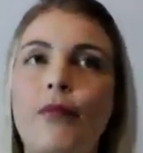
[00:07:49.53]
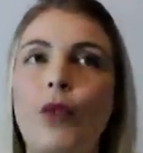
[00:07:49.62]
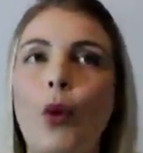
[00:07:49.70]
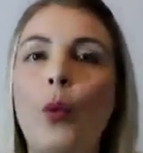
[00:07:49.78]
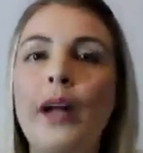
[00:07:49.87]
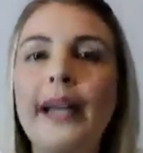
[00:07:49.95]

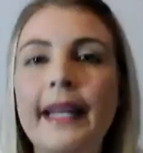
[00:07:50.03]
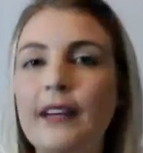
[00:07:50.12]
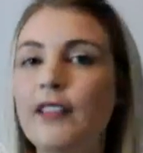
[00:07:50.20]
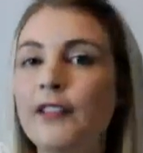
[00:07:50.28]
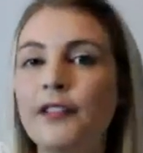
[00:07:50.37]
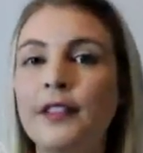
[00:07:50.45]
what
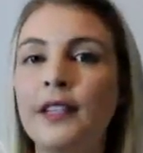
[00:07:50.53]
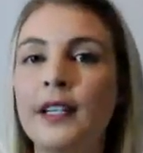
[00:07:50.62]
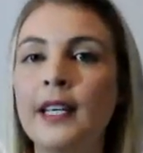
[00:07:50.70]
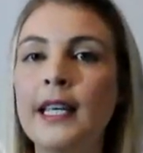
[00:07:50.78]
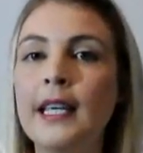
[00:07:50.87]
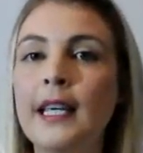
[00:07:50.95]
if
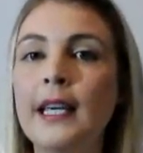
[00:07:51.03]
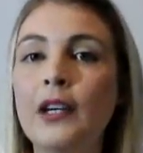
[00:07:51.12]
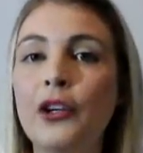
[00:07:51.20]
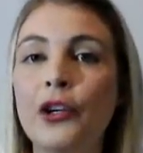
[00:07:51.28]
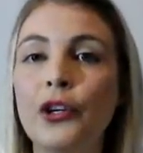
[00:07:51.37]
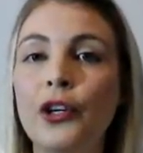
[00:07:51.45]
he
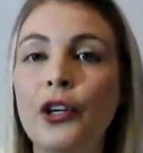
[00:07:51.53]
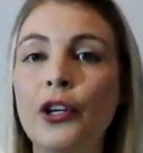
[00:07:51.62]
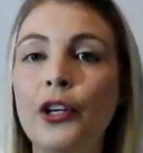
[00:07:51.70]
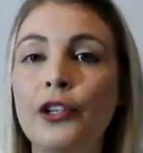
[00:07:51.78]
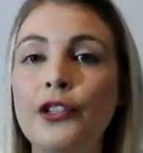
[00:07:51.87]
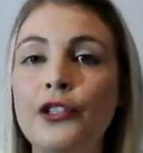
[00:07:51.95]

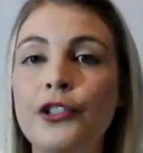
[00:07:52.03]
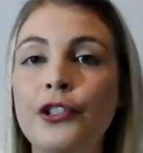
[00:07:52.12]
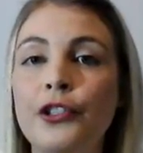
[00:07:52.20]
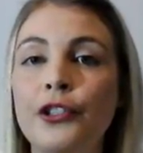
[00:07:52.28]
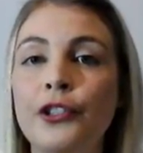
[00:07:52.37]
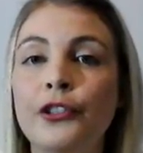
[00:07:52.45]
could
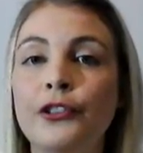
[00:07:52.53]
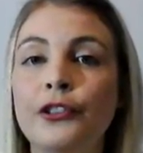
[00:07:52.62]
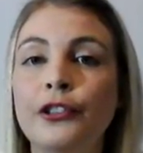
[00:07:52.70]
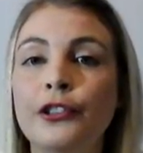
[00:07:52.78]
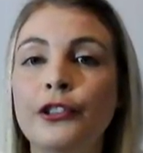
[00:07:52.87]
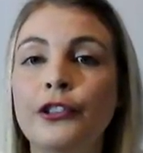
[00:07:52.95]

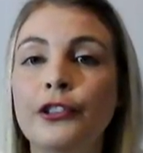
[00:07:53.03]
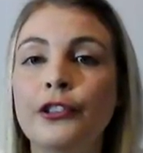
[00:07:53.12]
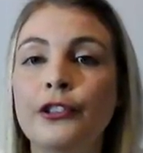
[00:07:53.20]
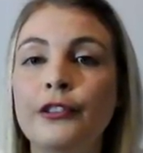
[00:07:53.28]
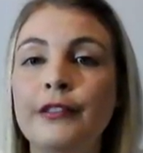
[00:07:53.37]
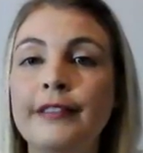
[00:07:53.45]

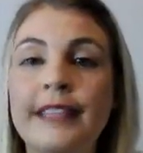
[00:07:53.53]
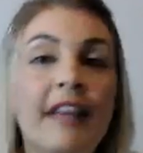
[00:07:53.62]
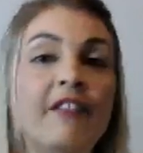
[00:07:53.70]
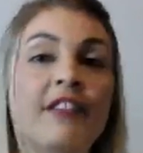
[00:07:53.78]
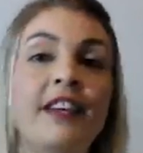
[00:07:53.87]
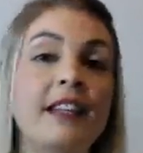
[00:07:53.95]

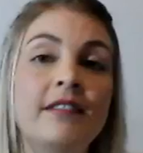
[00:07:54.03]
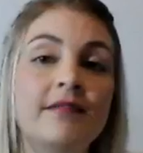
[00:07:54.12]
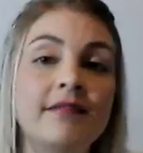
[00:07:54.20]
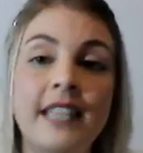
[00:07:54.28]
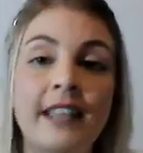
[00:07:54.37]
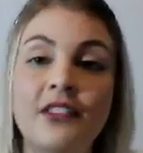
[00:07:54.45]
never
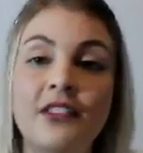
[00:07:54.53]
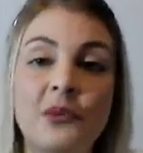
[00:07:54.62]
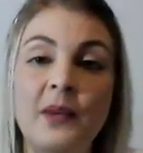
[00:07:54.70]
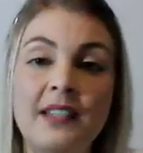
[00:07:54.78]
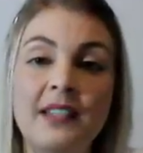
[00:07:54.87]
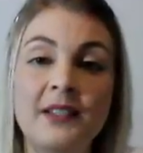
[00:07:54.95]
get the
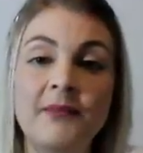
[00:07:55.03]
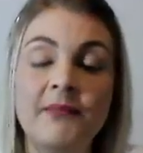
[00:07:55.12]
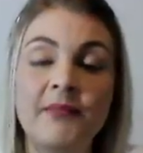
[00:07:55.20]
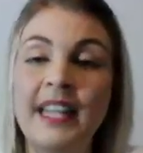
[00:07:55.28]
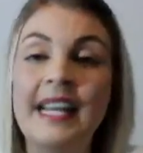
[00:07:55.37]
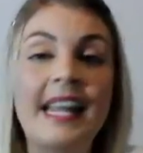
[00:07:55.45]
sweet
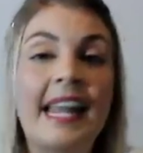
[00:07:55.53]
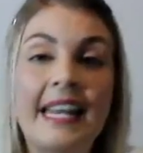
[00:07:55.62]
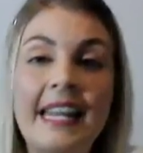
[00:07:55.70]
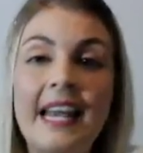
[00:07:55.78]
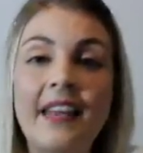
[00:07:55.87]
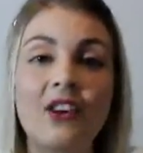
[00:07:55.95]
in
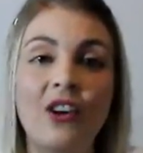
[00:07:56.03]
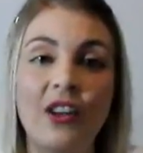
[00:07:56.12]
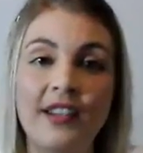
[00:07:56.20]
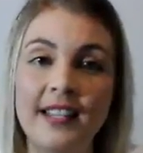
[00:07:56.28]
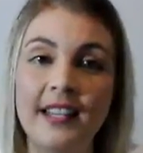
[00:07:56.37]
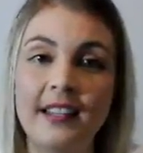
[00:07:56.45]
any other
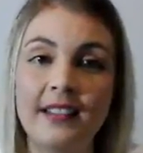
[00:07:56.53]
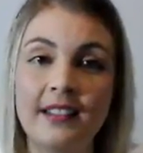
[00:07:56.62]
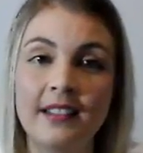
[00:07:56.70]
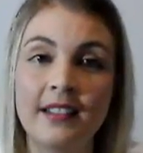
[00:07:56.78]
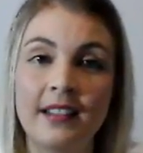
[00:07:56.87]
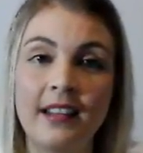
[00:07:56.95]

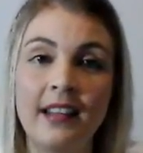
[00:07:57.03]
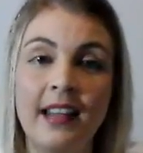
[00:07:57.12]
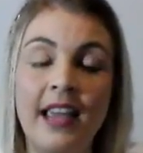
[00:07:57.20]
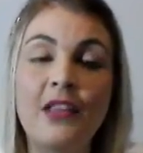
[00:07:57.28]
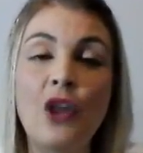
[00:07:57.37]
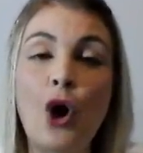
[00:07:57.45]
context,
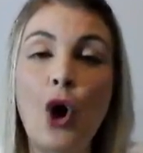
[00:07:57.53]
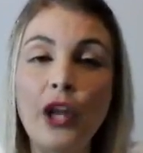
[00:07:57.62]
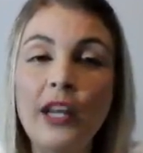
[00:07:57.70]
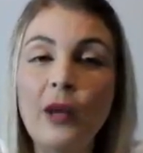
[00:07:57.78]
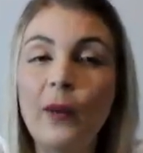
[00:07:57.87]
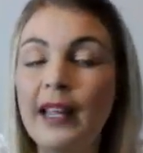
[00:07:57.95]
and the
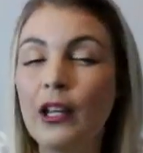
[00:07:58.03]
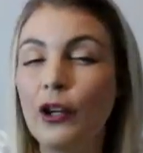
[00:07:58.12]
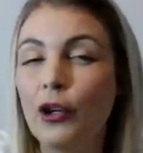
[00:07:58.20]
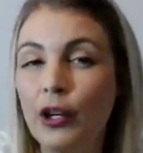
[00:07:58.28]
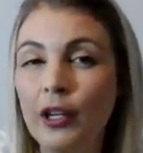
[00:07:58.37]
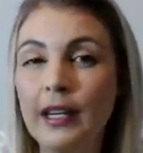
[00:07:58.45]
only way he
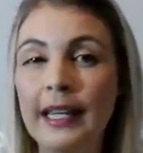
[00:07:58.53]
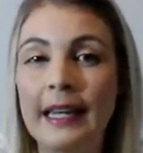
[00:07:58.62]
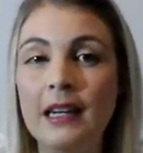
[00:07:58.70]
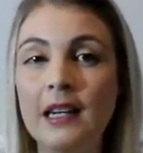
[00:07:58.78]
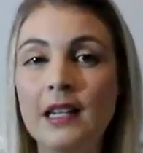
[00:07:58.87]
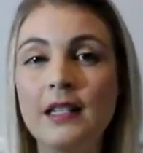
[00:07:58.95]
could get
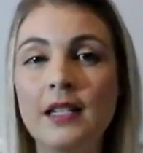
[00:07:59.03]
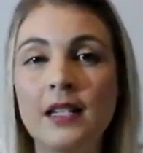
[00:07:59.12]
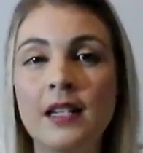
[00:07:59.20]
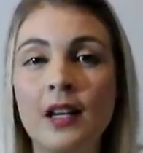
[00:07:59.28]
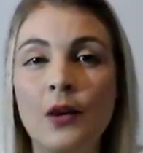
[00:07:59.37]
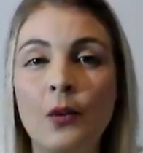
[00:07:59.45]
it
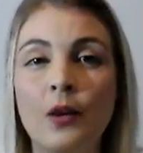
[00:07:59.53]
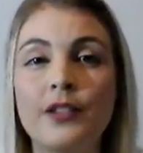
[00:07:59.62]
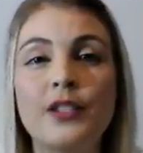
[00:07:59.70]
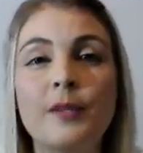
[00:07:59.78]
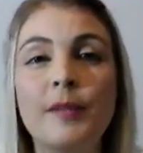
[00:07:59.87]
was to